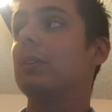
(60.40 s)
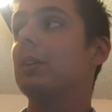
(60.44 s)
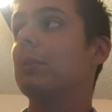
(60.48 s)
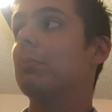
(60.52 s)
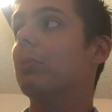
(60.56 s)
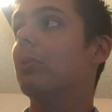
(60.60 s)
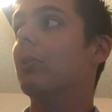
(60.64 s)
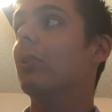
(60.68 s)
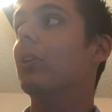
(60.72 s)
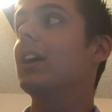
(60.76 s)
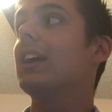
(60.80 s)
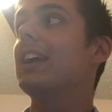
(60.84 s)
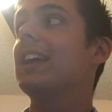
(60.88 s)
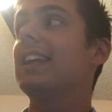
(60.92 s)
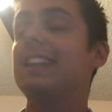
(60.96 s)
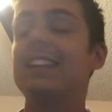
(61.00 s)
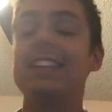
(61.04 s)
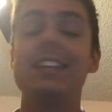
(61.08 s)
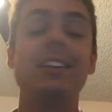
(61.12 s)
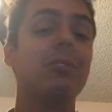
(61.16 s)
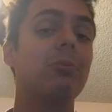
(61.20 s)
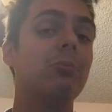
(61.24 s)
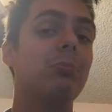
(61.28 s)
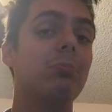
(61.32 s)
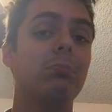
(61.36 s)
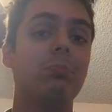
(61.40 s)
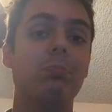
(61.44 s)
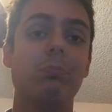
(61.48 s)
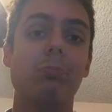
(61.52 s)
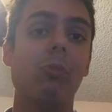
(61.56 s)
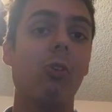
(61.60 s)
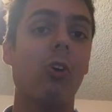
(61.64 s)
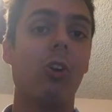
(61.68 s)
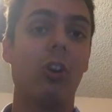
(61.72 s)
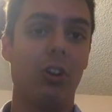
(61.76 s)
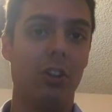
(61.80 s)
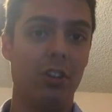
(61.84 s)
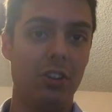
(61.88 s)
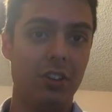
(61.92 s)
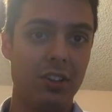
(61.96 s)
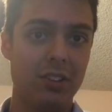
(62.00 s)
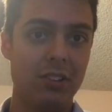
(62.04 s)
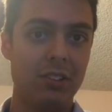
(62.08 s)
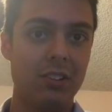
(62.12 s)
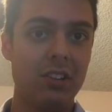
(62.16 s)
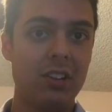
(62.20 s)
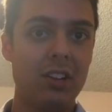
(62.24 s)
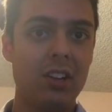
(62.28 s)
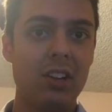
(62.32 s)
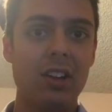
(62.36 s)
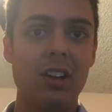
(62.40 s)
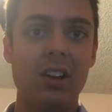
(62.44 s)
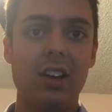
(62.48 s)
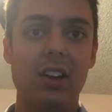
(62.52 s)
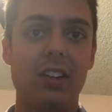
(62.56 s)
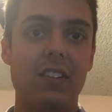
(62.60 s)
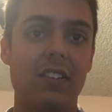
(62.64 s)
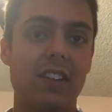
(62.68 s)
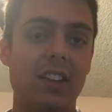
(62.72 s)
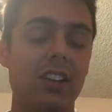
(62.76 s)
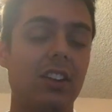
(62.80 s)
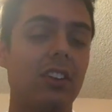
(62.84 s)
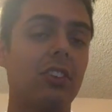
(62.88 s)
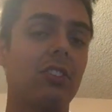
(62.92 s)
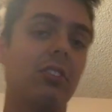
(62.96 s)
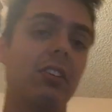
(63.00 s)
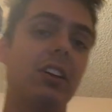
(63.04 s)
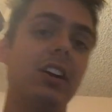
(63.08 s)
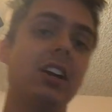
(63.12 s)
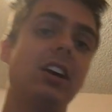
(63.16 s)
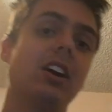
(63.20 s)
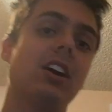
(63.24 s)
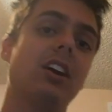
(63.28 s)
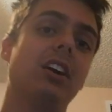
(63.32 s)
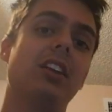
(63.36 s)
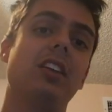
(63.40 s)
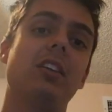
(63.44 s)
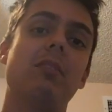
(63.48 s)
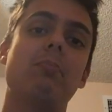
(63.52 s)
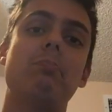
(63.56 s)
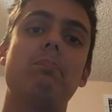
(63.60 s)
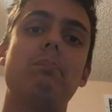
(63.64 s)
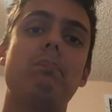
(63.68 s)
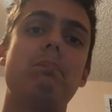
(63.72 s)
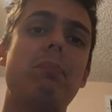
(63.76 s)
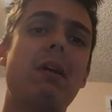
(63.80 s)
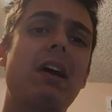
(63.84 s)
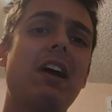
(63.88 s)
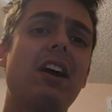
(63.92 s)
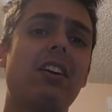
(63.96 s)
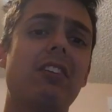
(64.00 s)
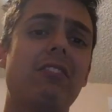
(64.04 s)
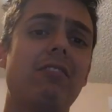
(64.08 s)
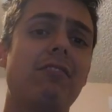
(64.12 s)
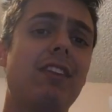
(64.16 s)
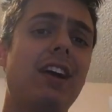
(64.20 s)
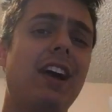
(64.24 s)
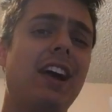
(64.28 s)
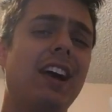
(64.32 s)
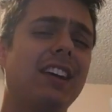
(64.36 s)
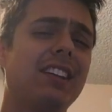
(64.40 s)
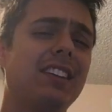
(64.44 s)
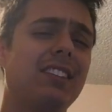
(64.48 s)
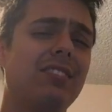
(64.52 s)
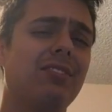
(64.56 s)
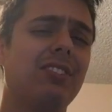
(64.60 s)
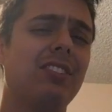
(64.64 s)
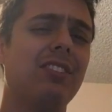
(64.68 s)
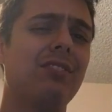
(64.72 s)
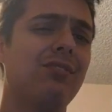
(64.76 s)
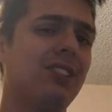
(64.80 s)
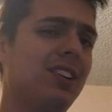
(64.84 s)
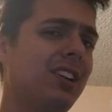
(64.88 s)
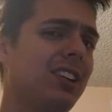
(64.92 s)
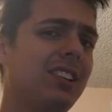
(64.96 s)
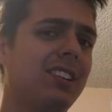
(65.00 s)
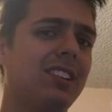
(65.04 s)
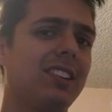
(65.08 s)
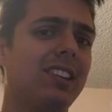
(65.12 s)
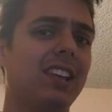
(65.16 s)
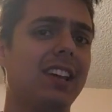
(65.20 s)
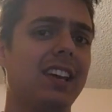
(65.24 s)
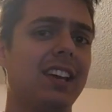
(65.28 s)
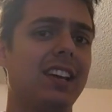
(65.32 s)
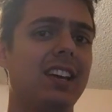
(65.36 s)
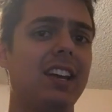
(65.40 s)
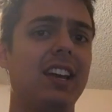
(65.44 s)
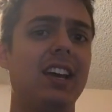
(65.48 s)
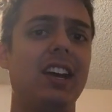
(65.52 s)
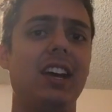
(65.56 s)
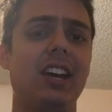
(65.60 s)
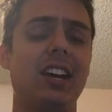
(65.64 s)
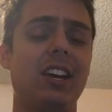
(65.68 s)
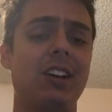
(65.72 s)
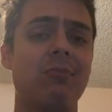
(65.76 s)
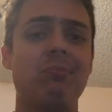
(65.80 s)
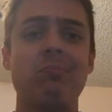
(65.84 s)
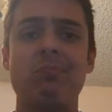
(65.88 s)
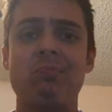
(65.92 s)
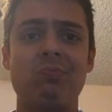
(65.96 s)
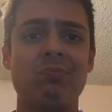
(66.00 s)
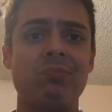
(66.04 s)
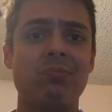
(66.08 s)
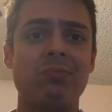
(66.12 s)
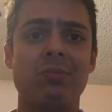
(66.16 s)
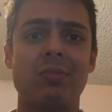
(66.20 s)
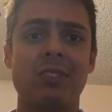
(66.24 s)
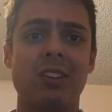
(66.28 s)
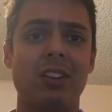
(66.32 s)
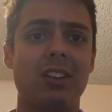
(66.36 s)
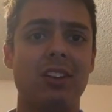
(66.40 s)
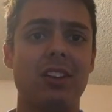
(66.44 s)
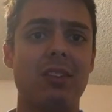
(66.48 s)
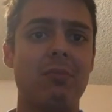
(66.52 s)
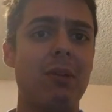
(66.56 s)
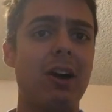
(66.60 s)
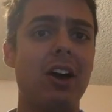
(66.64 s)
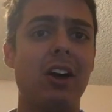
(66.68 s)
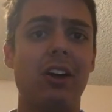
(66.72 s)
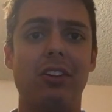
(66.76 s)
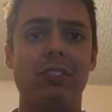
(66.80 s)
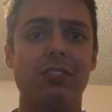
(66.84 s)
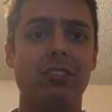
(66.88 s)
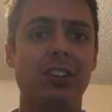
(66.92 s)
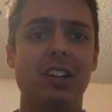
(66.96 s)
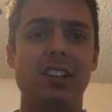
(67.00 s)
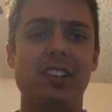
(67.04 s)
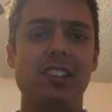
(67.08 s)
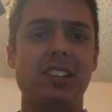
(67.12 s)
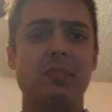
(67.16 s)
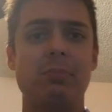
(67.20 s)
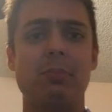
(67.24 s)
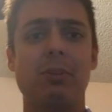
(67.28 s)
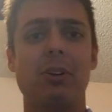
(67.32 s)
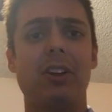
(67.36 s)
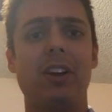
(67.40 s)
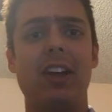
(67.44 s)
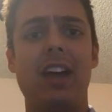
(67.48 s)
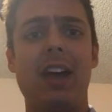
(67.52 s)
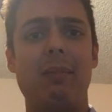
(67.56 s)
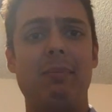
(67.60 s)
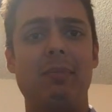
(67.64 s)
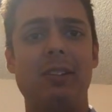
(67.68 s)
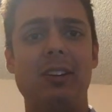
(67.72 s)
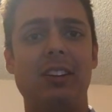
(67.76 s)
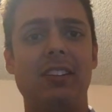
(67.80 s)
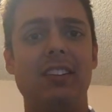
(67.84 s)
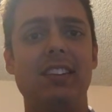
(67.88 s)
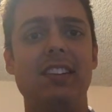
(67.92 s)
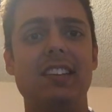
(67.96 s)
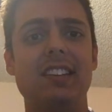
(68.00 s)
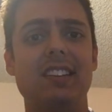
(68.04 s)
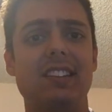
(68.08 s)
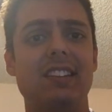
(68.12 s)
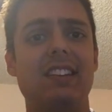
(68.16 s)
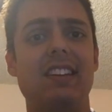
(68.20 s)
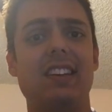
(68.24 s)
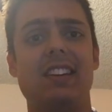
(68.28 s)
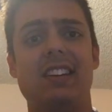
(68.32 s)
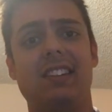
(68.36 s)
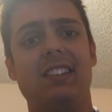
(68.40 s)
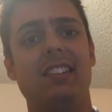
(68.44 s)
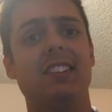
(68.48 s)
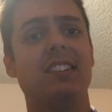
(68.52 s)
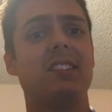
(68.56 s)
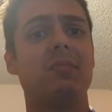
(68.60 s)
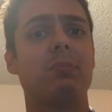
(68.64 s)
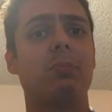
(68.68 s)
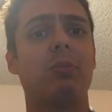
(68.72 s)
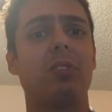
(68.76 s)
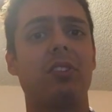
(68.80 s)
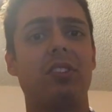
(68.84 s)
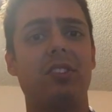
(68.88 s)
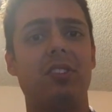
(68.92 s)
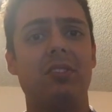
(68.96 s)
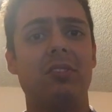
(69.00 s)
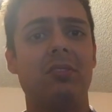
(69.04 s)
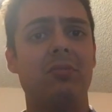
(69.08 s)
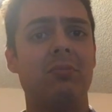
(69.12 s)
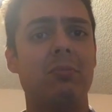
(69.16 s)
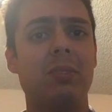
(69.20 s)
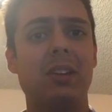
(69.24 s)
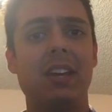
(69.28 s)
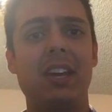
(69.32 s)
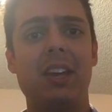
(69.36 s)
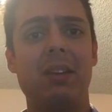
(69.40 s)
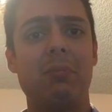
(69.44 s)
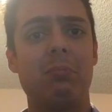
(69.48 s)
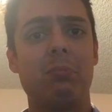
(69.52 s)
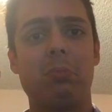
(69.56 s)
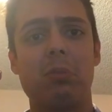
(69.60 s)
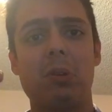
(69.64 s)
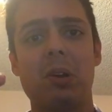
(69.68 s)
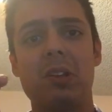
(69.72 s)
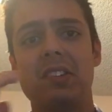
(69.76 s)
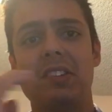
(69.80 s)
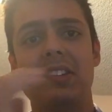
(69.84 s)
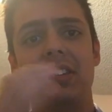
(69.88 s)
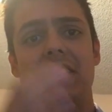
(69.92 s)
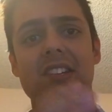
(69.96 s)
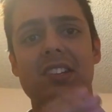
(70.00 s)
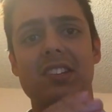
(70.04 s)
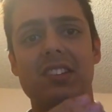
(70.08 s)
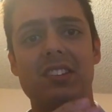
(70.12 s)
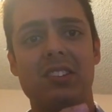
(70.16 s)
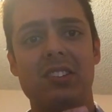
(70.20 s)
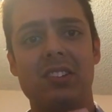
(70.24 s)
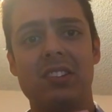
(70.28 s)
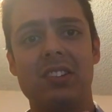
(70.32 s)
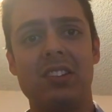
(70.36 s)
people in the world. They can agree on the bare facts of an event, like, hey, the Battle of Gettysburg happened on this date. This person became president